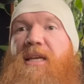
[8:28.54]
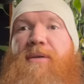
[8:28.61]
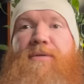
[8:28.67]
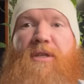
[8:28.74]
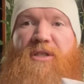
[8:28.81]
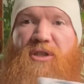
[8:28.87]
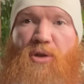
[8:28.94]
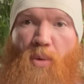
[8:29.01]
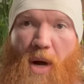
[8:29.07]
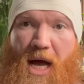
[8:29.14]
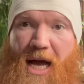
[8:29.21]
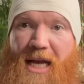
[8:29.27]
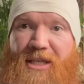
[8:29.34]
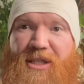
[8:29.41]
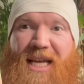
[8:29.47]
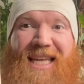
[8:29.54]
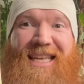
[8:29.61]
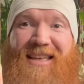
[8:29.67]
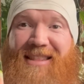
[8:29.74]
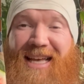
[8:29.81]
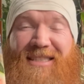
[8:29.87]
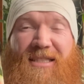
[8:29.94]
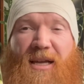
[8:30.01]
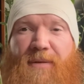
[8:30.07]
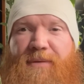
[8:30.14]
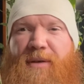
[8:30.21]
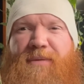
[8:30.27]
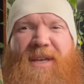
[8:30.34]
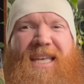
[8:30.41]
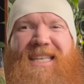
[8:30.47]
of the squash, any of that stuff,
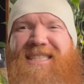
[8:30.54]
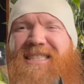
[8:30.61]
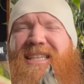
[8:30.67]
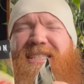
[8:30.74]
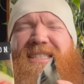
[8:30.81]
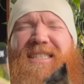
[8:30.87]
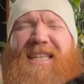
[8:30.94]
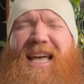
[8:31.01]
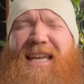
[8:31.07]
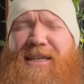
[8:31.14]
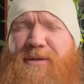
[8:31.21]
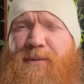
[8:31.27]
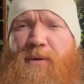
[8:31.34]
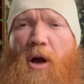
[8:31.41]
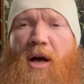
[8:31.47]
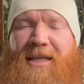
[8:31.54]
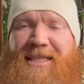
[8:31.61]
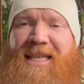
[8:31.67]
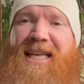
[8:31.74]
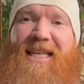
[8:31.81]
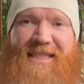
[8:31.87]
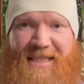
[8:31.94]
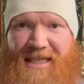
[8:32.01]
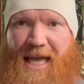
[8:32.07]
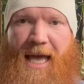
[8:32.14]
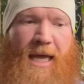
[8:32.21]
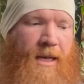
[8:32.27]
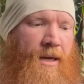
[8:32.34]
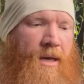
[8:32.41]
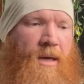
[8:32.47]
if it gets the slightest frost, it's
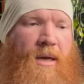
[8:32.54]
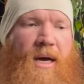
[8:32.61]
dead.